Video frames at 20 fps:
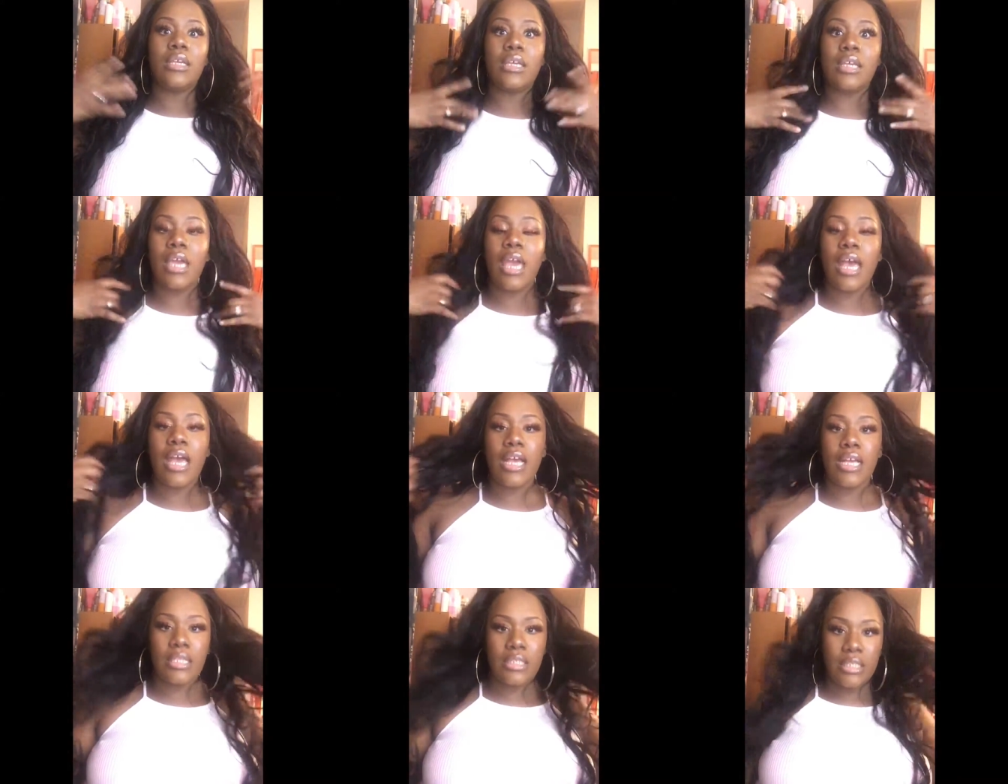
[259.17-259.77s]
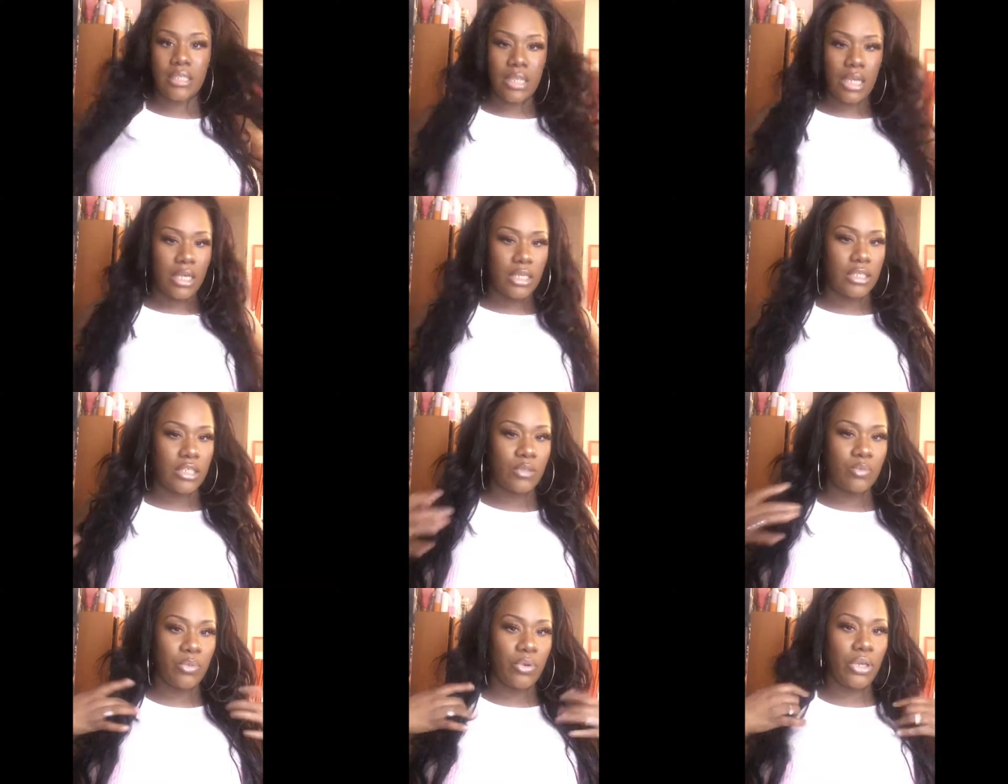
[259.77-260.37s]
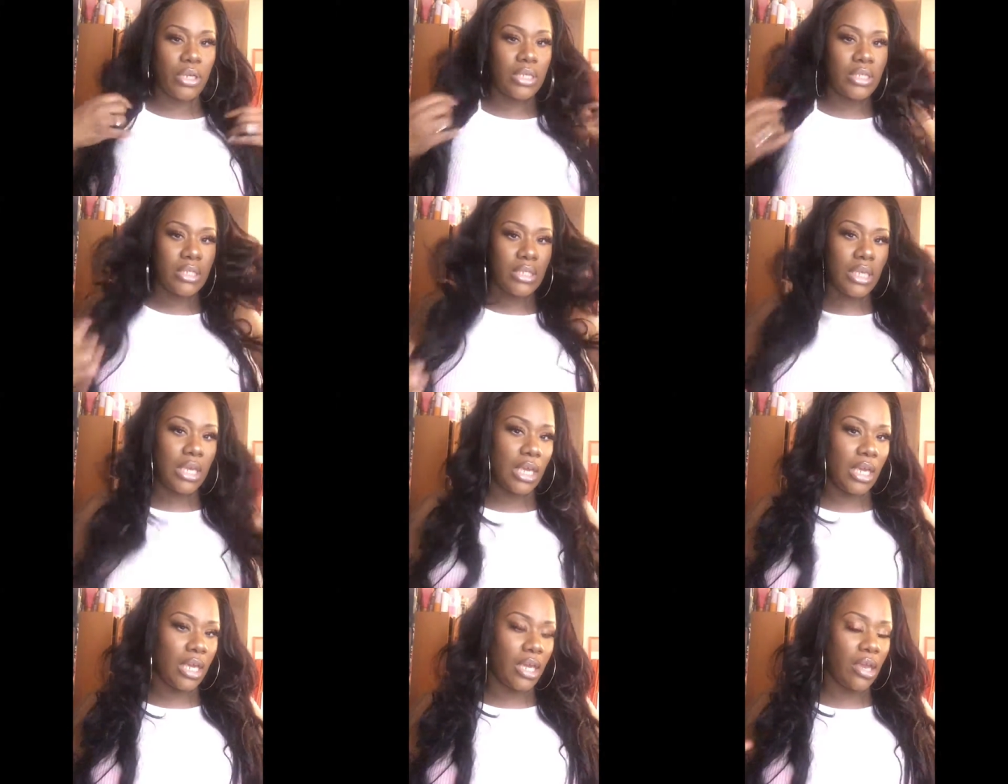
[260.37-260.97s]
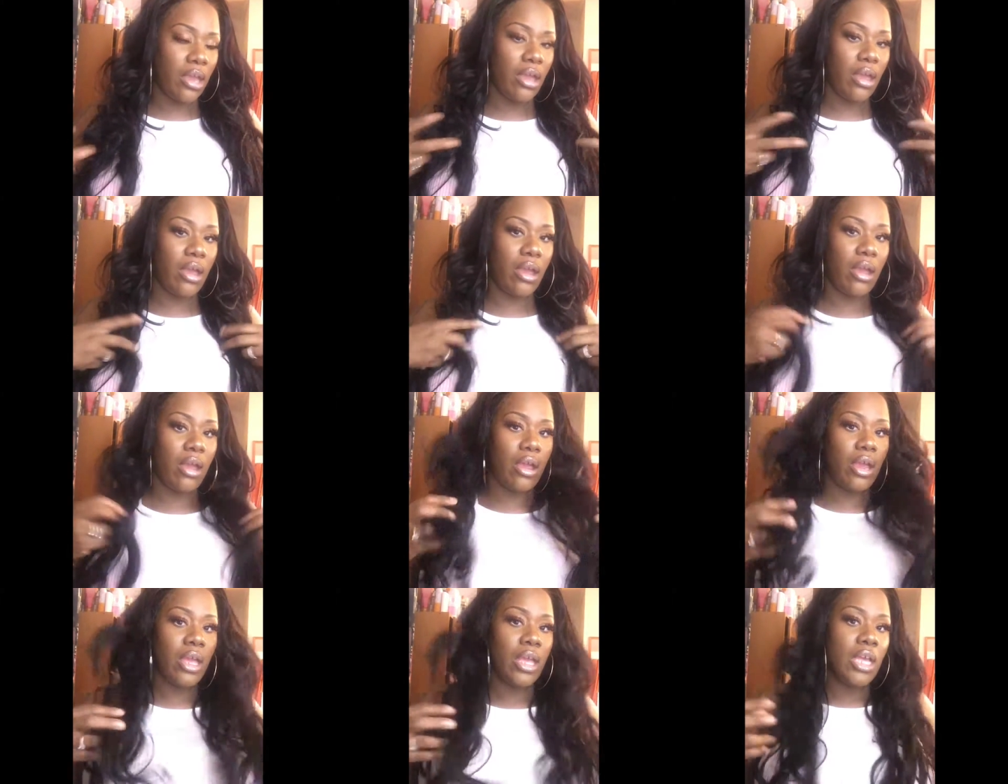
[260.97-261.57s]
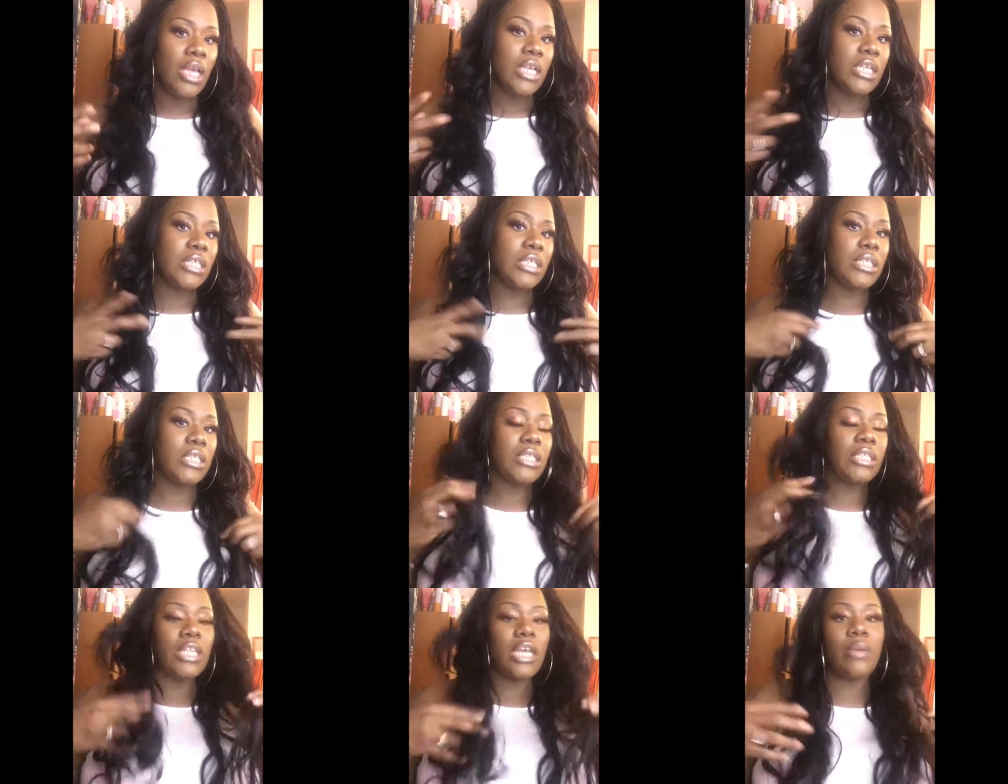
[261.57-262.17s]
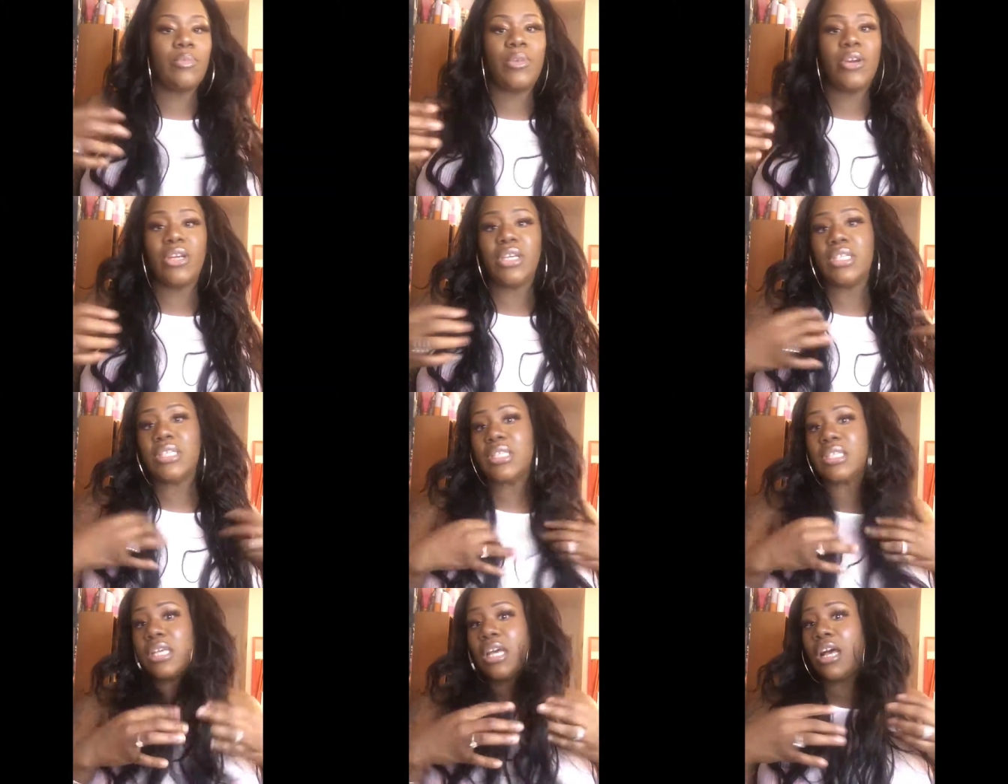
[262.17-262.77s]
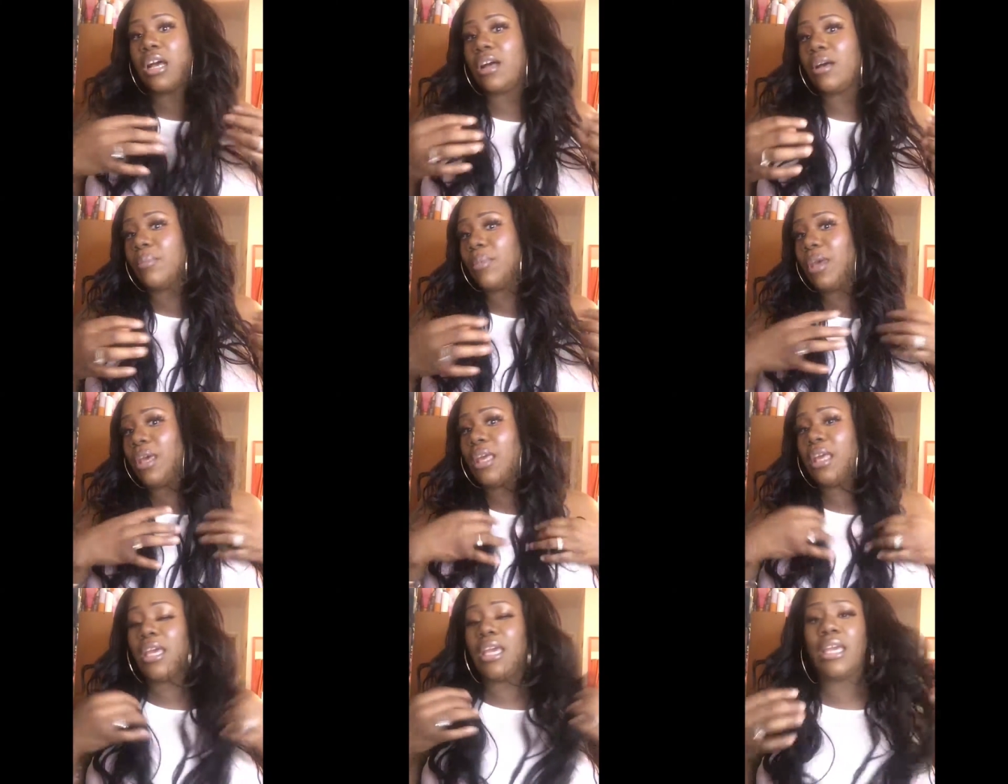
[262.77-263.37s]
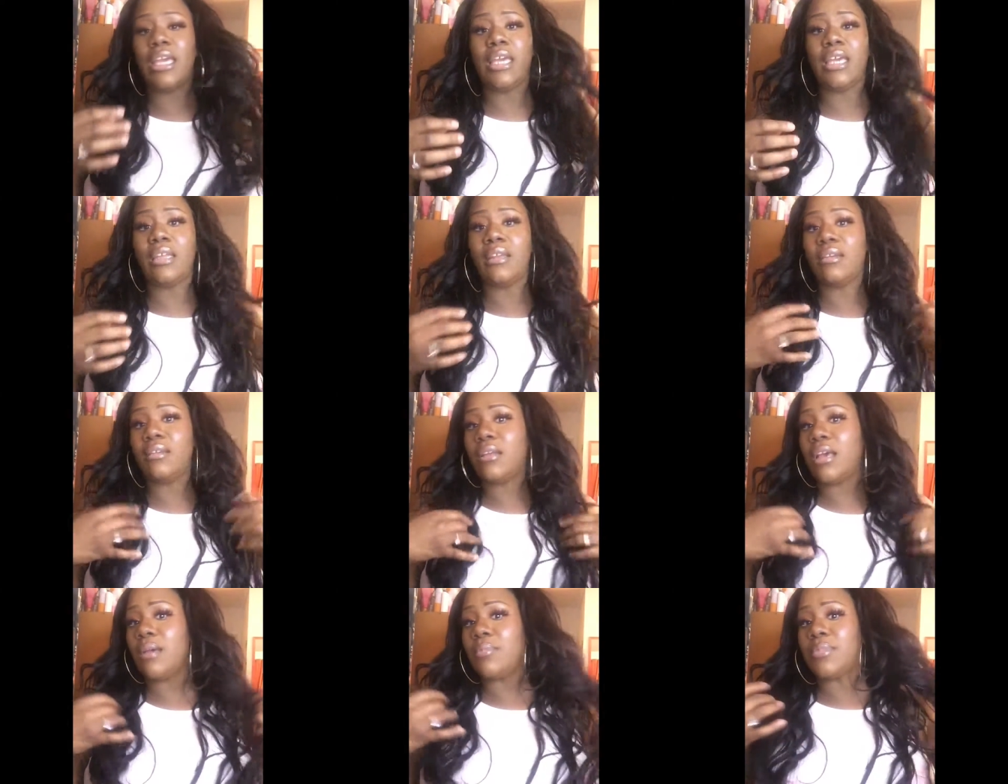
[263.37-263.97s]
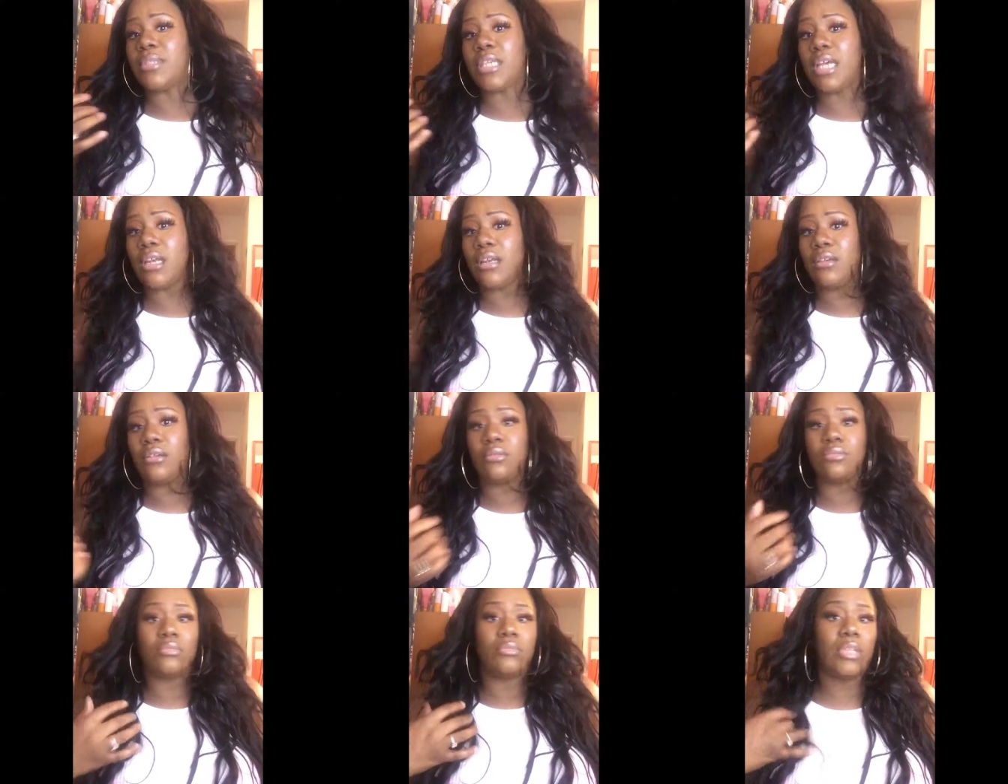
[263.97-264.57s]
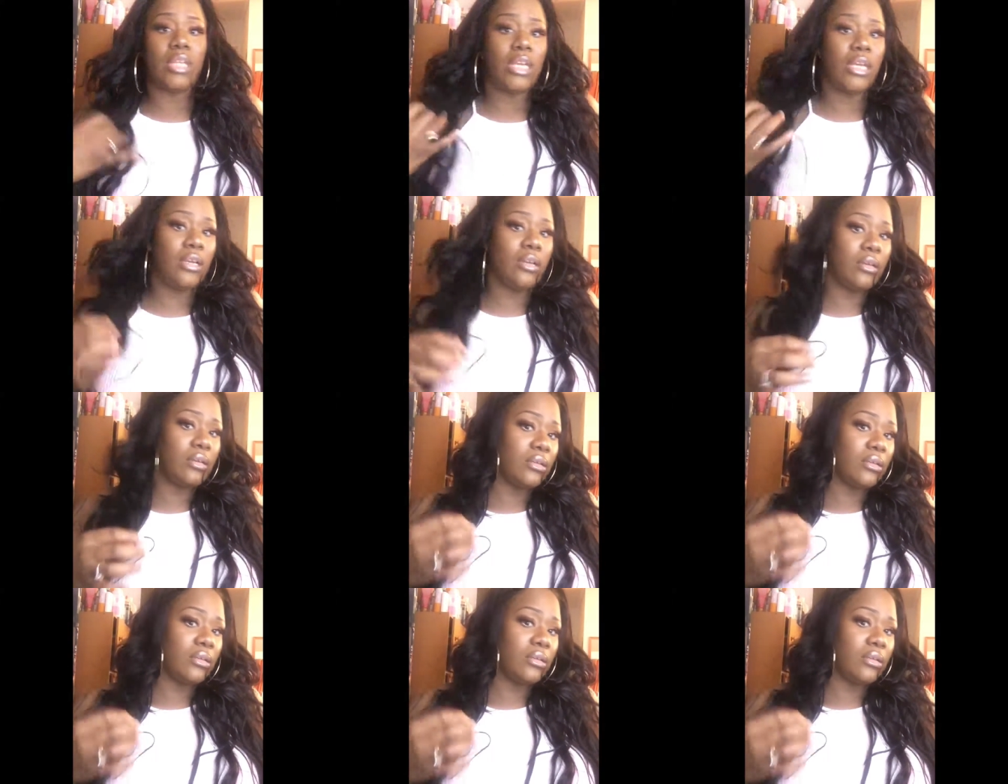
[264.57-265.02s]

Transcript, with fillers: Yes, like, spring is here, summer is coming, and I'm telling you, like,